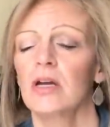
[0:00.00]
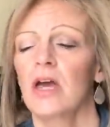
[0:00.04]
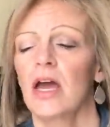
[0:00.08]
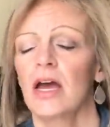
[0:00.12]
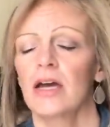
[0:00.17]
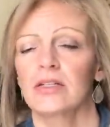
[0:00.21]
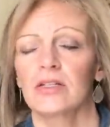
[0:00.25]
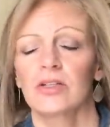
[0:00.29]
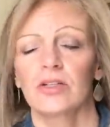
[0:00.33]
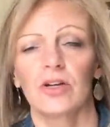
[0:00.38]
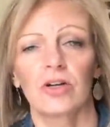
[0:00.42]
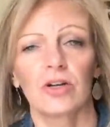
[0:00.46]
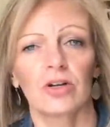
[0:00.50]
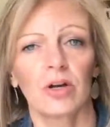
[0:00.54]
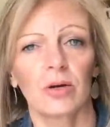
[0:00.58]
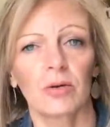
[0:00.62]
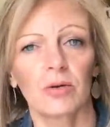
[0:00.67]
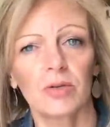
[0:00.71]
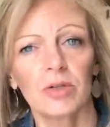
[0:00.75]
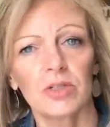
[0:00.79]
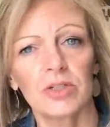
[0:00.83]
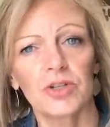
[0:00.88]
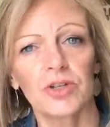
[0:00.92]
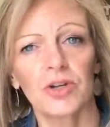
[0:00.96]
As a long arm
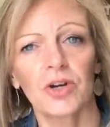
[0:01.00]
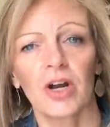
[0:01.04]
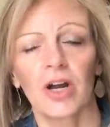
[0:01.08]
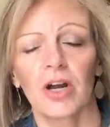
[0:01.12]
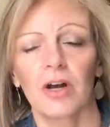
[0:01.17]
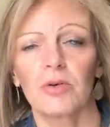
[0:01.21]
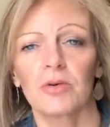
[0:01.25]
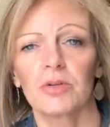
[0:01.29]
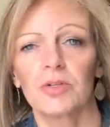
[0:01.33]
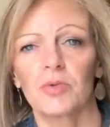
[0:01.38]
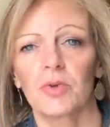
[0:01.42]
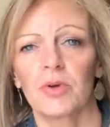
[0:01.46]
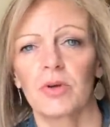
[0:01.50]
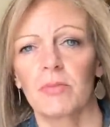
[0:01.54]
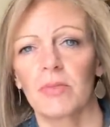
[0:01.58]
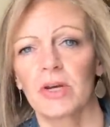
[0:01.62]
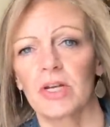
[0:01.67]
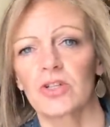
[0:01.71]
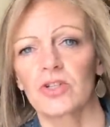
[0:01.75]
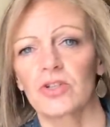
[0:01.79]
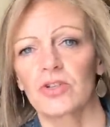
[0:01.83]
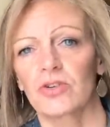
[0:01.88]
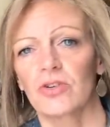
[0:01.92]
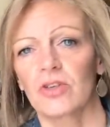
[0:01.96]
quilter, I always want to
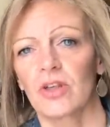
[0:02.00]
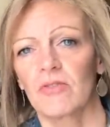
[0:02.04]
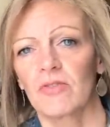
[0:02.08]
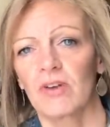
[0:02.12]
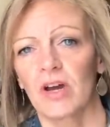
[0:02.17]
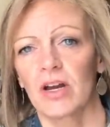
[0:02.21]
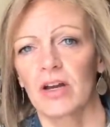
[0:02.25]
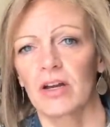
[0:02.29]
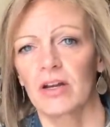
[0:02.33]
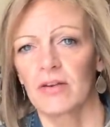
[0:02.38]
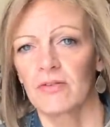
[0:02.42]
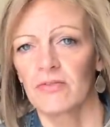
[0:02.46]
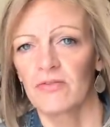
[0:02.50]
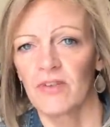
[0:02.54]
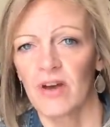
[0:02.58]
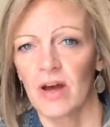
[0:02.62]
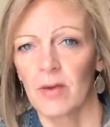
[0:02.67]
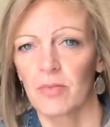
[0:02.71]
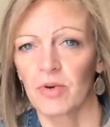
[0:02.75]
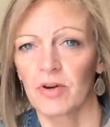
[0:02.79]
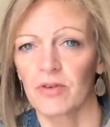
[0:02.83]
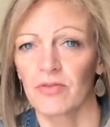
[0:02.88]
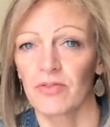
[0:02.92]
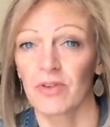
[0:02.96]
make sure they've got enough
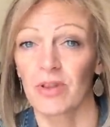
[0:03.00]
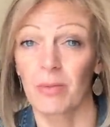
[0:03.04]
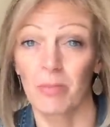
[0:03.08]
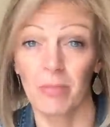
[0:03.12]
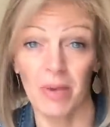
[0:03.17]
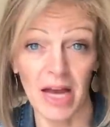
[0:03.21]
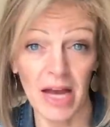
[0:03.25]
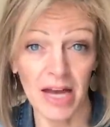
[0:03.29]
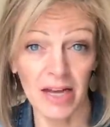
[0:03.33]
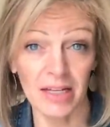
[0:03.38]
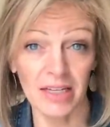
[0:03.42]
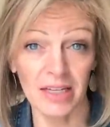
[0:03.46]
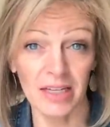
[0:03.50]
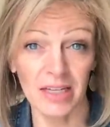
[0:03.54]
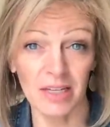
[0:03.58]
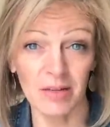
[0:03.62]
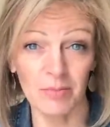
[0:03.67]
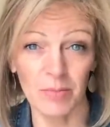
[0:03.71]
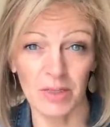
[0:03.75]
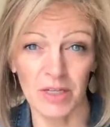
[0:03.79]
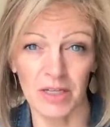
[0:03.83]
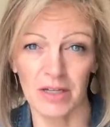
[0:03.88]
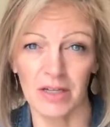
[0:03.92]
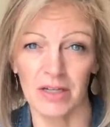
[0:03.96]
fabric for the backing
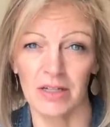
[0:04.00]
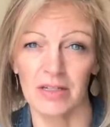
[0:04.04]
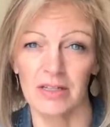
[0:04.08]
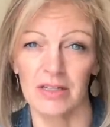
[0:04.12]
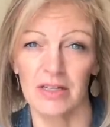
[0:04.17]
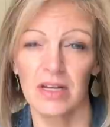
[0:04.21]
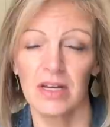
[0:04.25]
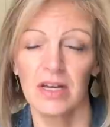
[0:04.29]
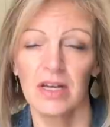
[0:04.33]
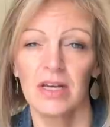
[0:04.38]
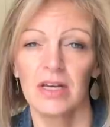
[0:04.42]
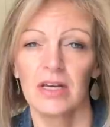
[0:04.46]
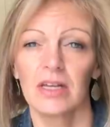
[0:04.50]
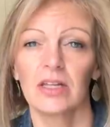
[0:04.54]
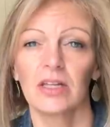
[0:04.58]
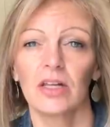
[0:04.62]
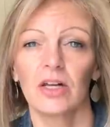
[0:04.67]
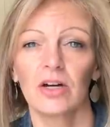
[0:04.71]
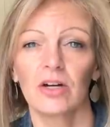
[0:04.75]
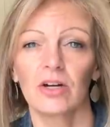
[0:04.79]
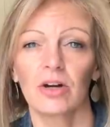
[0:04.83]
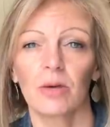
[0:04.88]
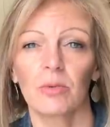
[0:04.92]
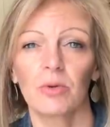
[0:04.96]
because in
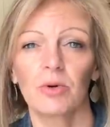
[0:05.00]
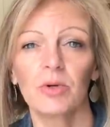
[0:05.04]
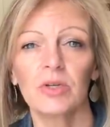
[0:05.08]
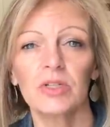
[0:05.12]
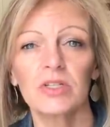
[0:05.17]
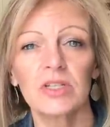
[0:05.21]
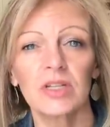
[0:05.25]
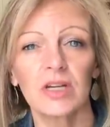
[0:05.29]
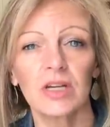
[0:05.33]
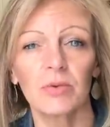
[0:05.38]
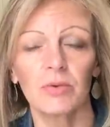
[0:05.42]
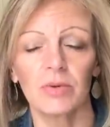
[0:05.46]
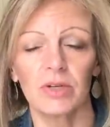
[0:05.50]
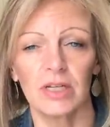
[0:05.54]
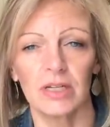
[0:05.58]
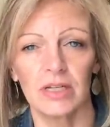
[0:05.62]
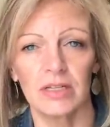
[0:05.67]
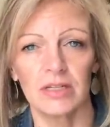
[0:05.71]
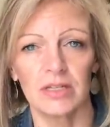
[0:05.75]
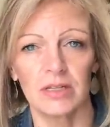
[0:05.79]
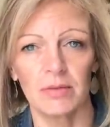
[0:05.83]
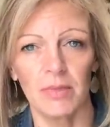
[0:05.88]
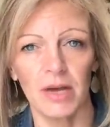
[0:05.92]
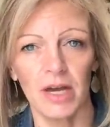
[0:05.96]
long arm quilting, we
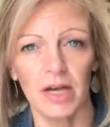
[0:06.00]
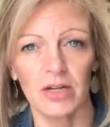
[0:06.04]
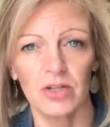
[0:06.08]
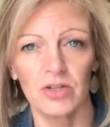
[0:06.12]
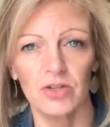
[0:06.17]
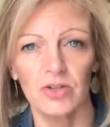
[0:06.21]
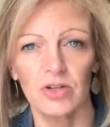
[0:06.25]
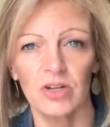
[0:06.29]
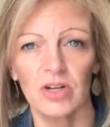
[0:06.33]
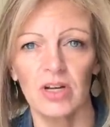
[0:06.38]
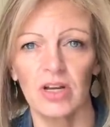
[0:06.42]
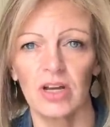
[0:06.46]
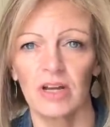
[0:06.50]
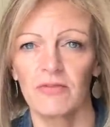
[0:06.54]
need some extra.